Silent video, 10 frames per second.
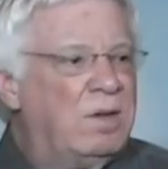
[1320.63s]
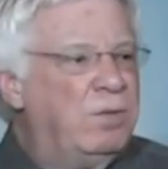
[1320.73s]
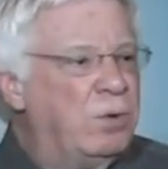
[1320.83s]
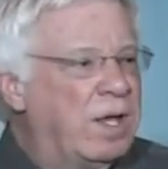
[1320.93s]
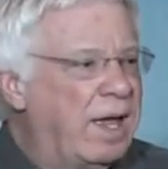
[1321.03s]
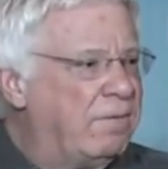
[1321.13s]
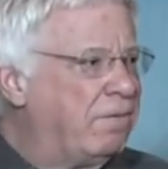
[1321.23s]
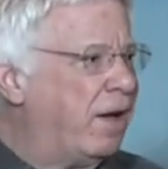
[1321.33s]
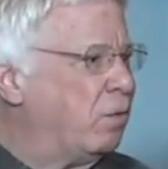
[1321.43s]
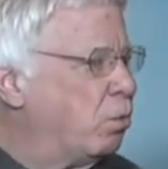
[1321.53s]
if you can't
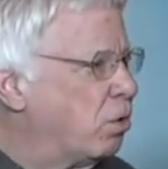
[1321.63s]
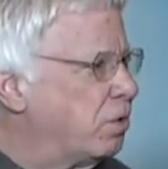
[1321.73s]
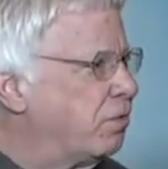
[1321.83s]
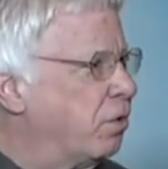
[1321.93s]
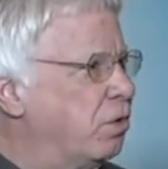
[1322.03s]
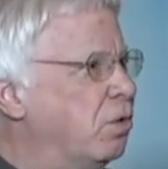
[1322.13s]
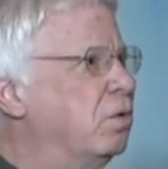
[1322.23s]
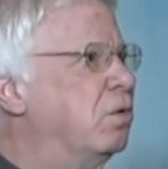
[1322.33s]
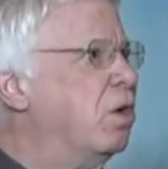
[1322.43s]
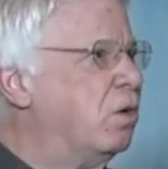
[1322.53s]
find words for it, you
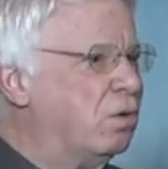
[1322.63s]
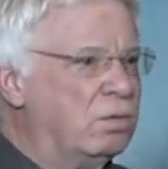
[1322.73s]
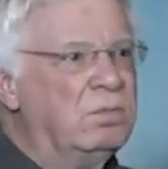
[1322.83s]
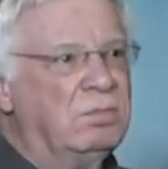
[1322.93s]
know